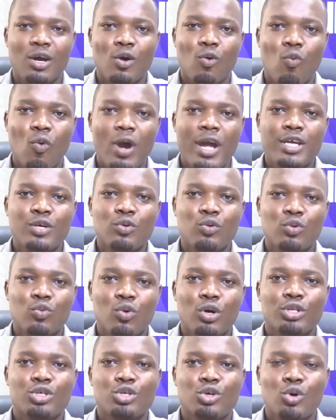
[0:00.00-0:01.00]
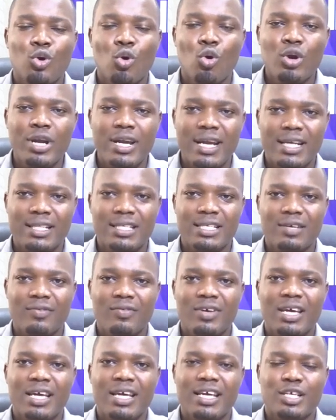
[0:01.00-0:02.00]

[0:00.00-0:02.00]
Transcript: where you would want to go native